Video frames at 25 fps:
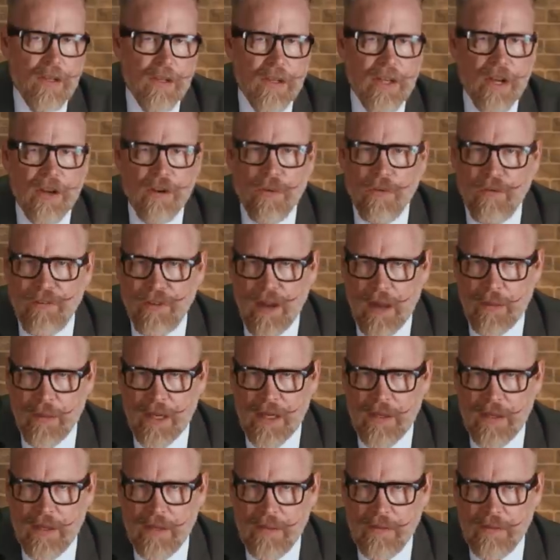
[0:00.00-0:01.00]
continued
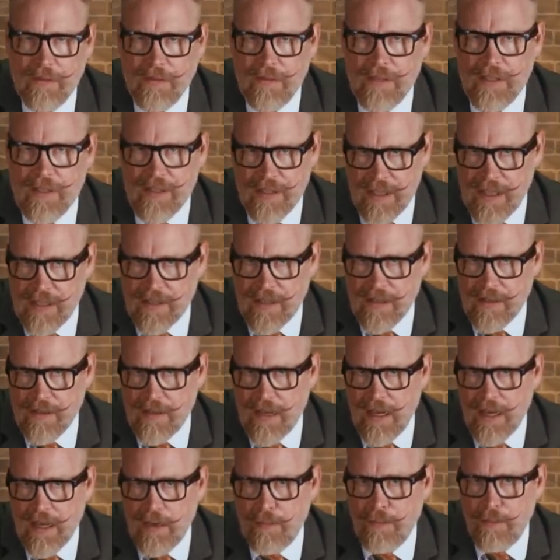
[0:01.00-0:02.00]
famine, diseases
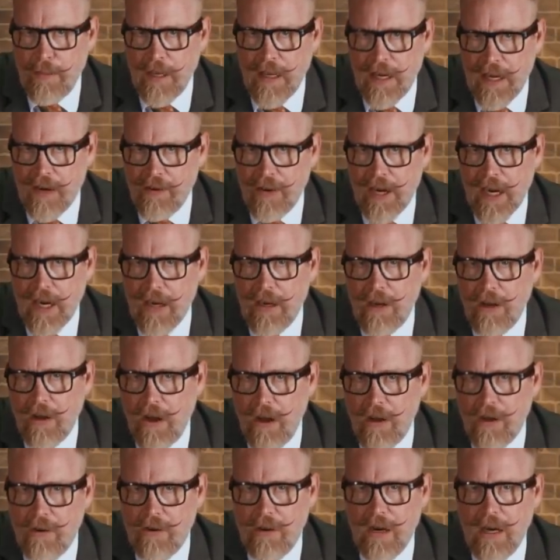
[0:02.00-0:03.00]
like malaria,
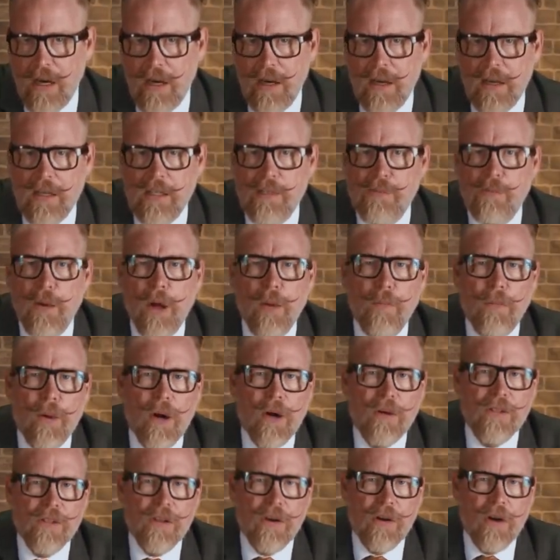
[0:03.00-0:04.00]
cholera, and
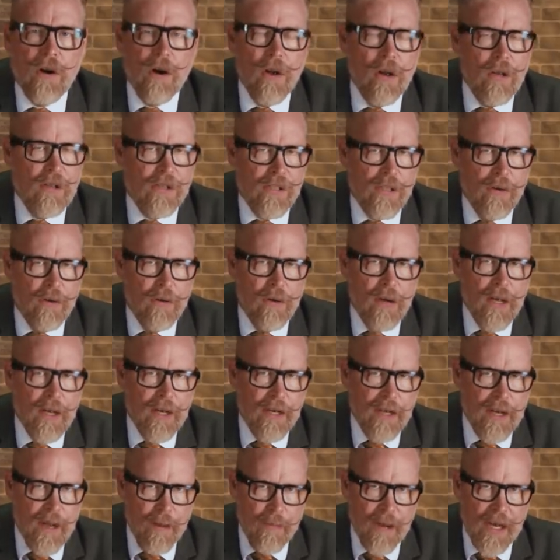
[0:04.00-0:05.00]
smallpox are also
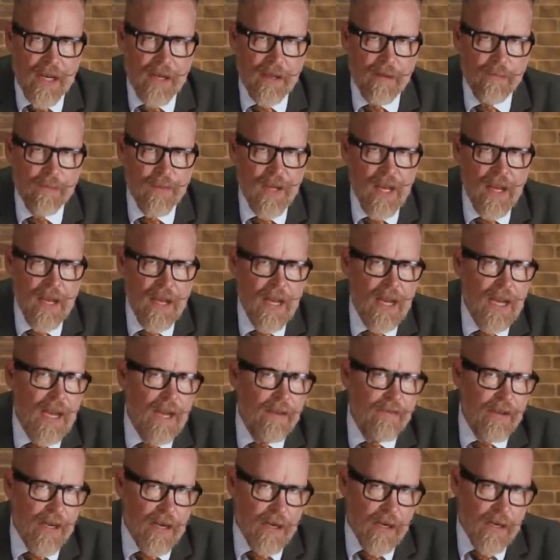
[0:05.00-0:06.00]
endemic.
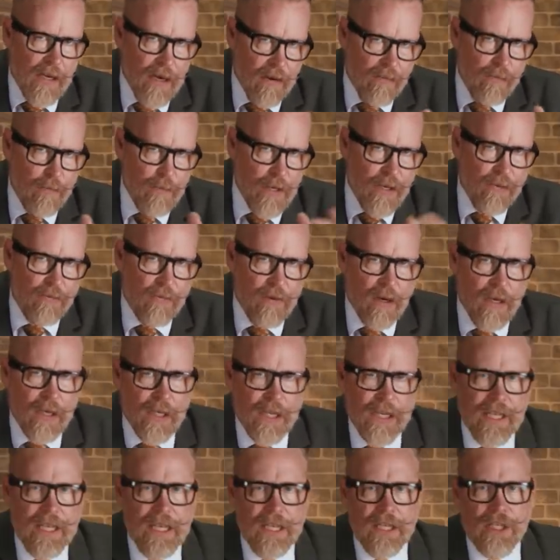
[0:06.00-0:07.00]
Even at government
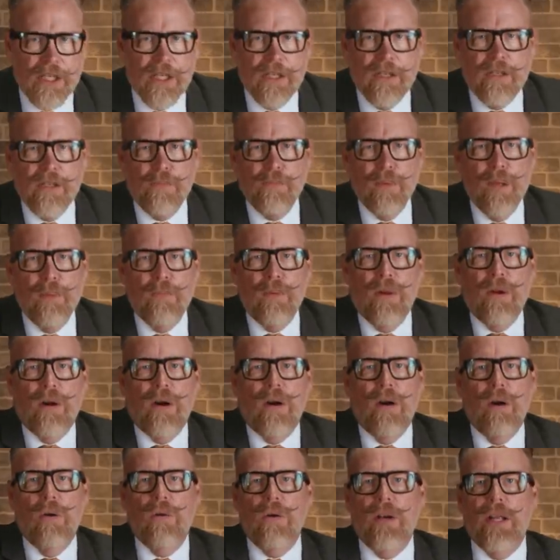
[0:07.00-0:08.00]
run kitchens, people
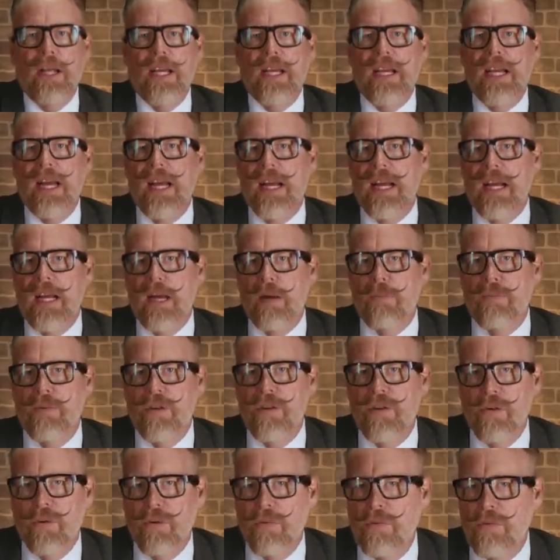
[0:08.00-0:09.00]
are only getting up
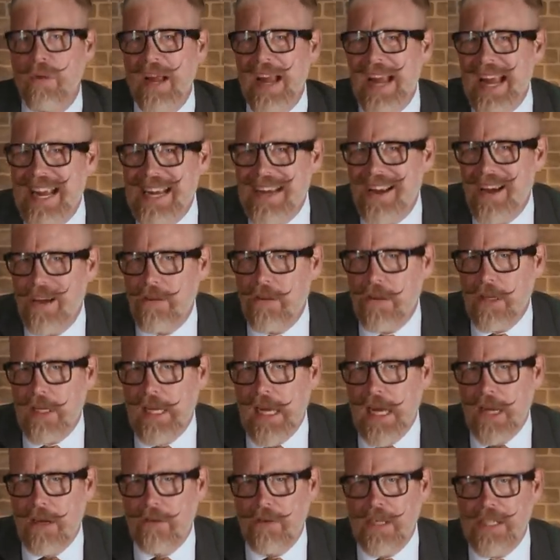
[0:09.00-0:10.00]
to 800
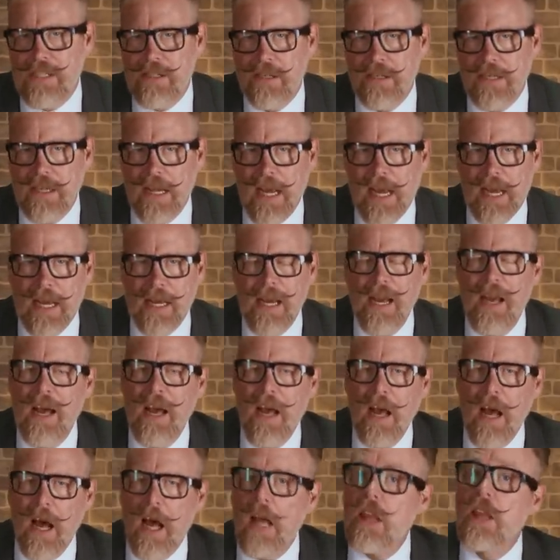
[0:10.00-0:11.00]
calories a day,
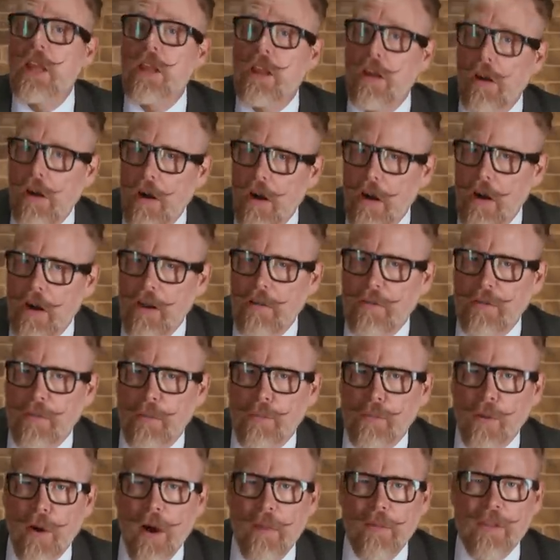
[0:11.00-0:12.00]
a third of the
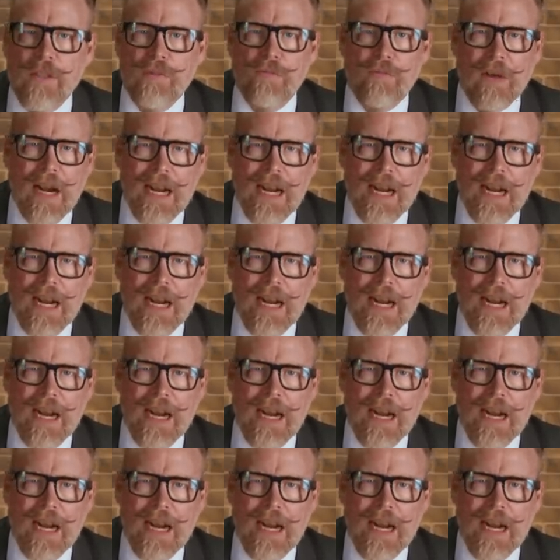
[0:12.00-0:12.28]
promised